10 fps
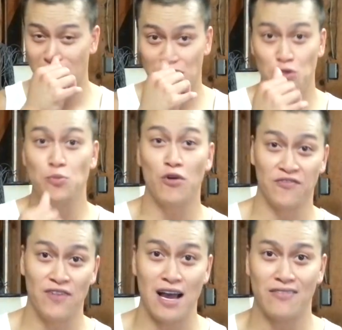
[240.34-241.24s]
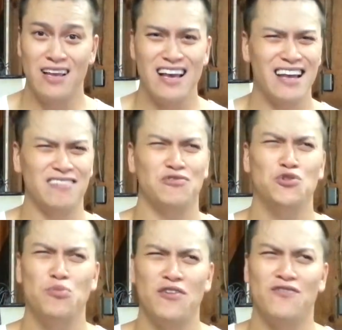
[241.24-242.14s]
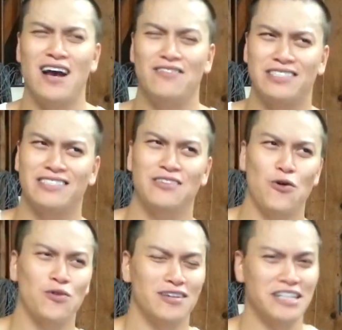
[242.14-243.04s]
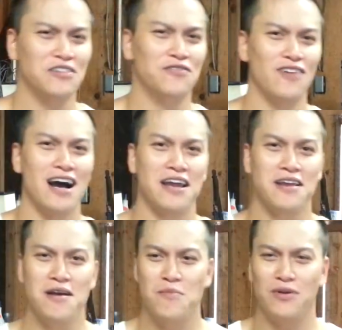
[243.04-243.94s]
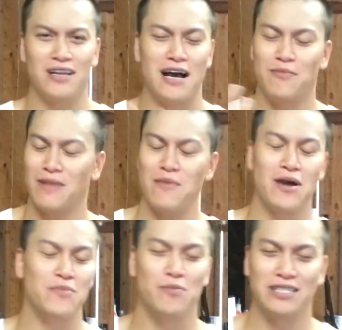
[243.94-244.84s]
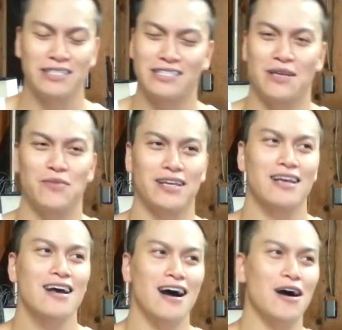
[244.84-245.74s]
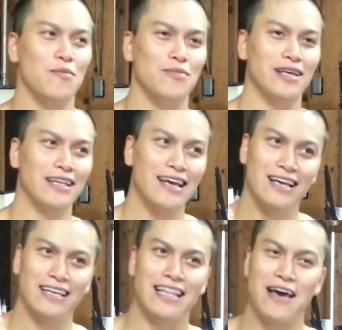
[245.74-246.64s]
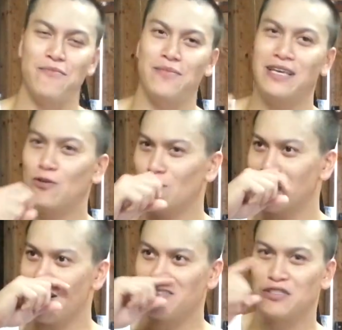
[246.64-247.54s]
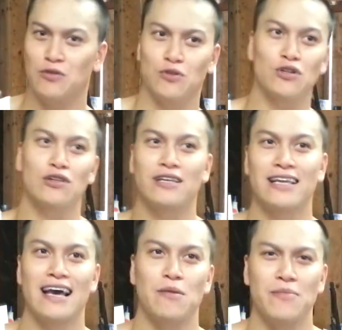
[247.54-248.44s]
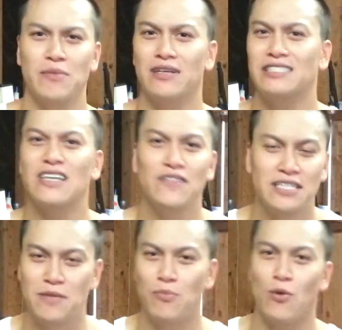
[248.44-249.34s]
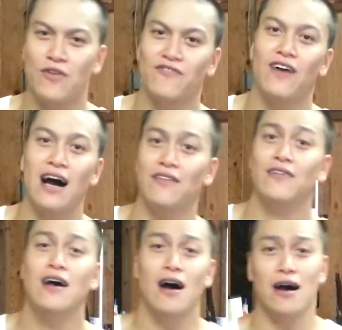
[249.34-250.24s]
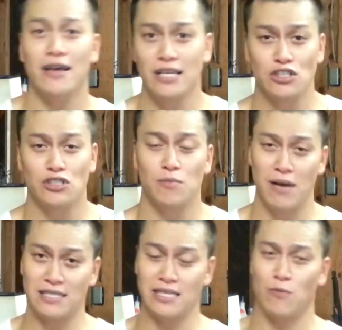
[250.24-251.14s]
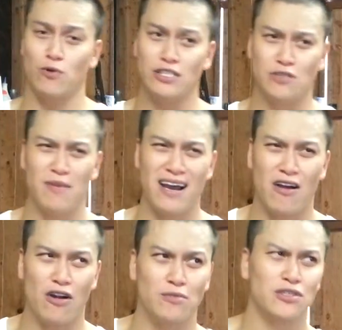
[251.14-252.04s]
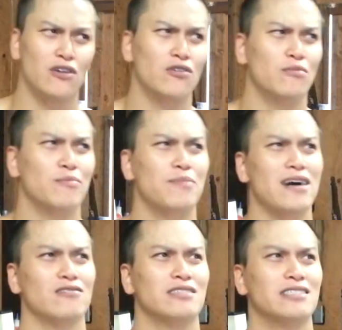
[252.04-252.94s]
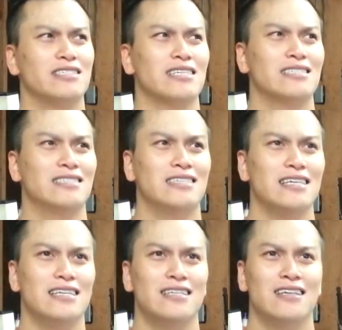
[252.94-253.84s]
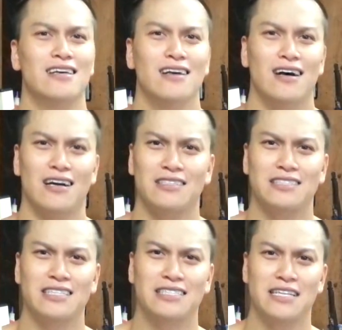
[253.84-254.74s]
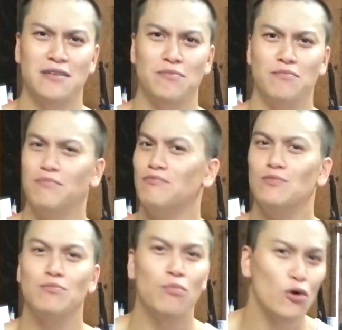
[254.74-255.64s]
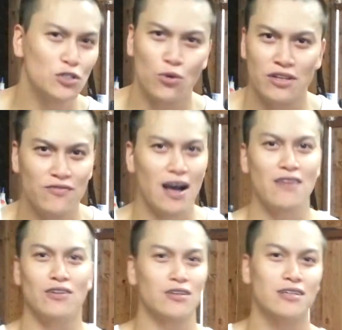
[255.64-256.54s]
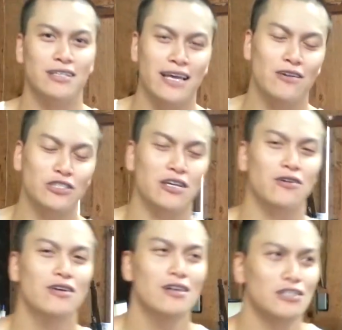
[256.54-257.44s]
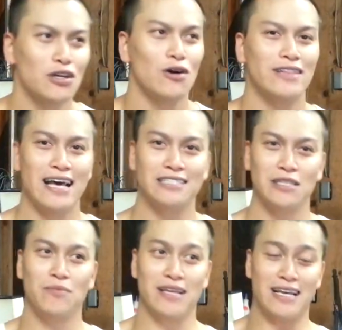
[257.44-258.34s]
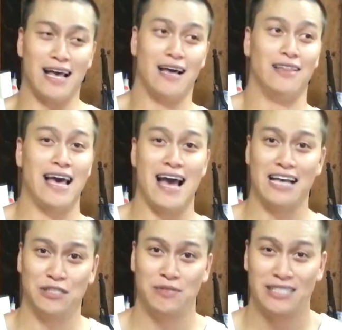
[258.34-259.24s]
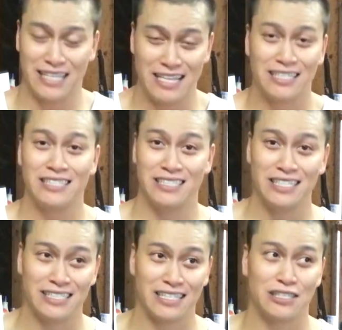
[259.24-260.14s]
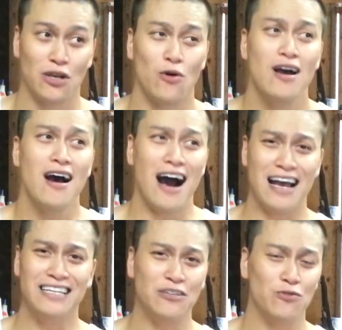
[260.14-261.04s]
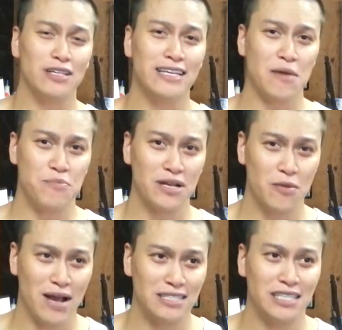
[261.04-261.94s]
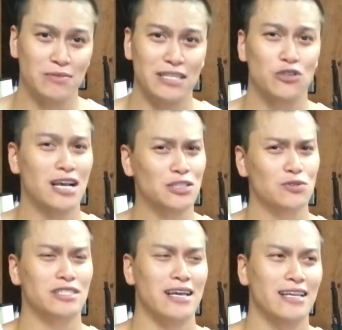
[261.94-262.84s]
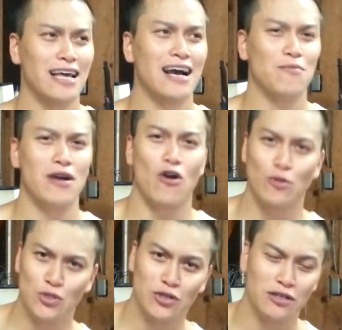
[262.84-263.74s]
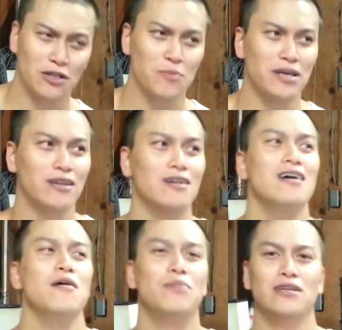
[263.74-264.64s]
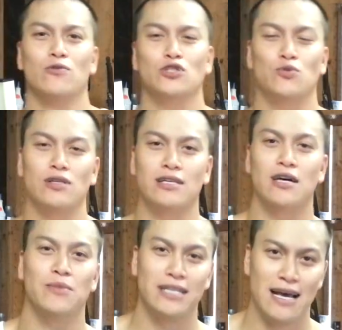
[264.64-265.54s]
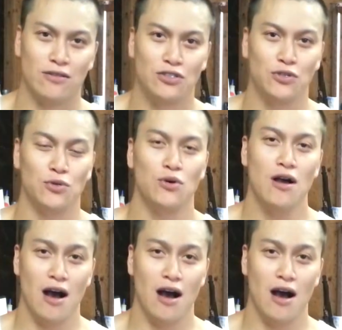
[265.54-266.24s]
by 2.5, and 2.5 is nowhere near 5, but I might be missing something, but that equals out to, you're looking at maybe a 17.5 inch bicep, which my arms are about 16.25 on a good day or so. So that's something that has stayed consistent. So I didn't really get bigger biceps, and you guys were getting bigger, but it was really coming down to my shoulders. So